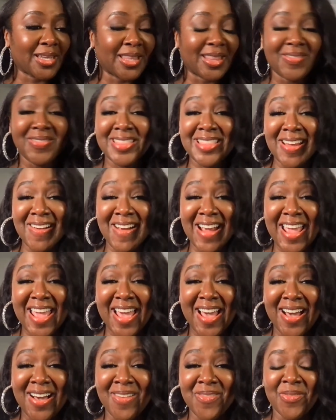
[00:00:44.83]
there
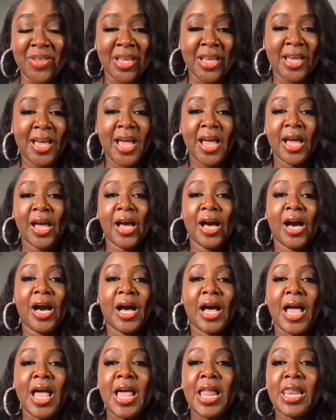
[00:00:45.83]
I am.
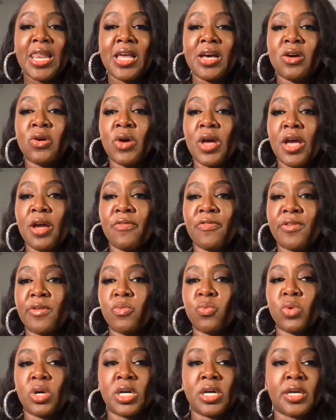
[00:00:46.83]
Hello,
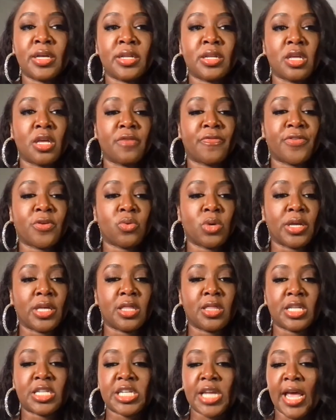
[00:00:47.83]
everyone. If you were
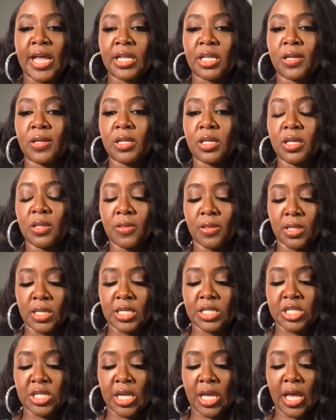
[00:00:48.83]
in the chat, get in the
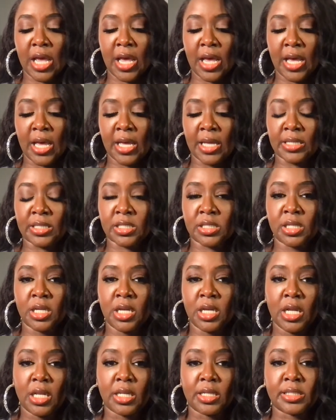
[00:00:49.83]
chat.
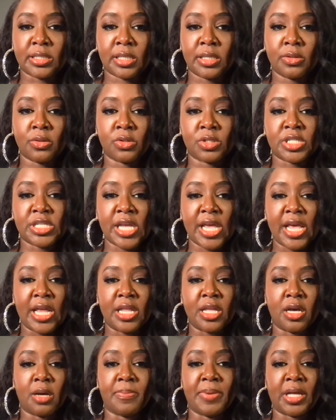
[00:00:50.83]
Let's get all
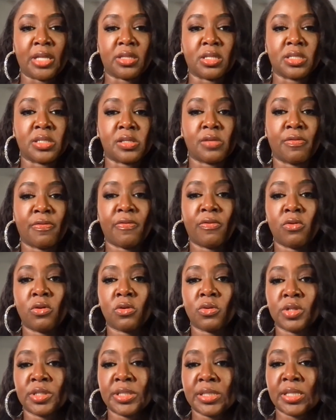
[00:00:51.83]
chatty about this
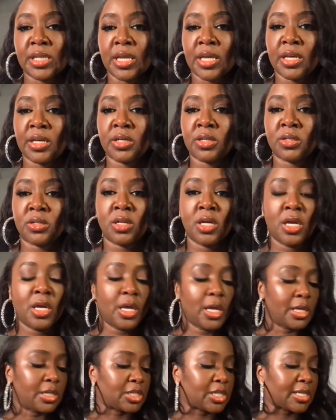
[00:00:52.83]
Sephora sale.
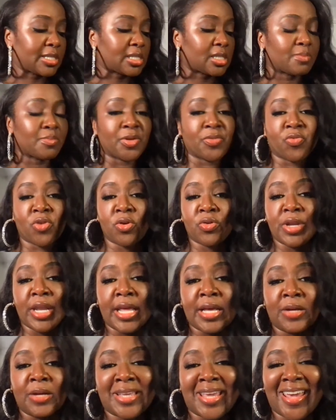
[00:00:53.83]
Jessie Monroe
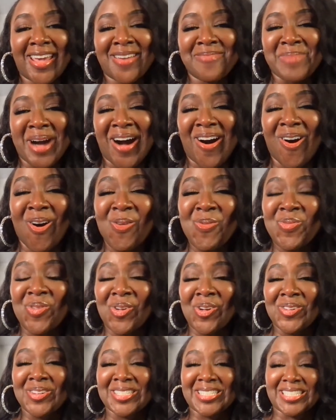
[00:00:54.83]
Nail Care, my
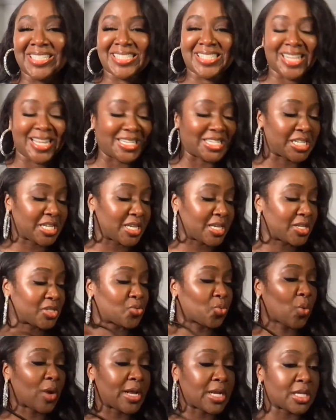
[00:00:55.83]
homegirl, she said she
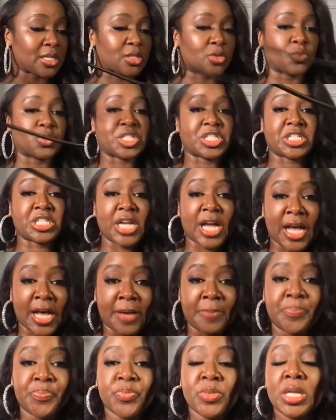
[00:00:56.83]
is ready to
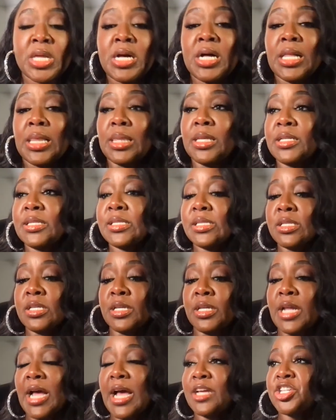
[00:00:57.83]
shop.
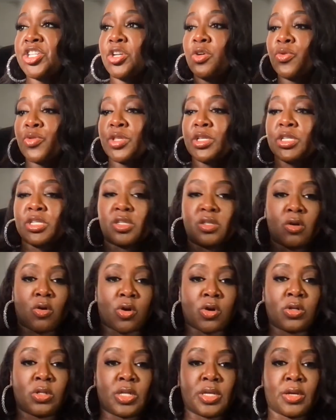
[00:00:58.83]
Listen, I showed this
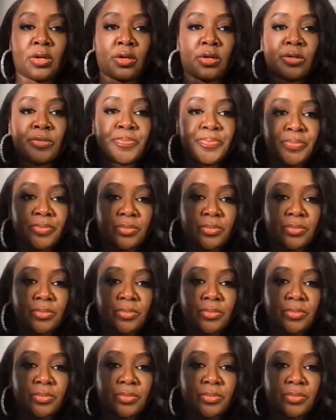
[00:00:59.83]
earlier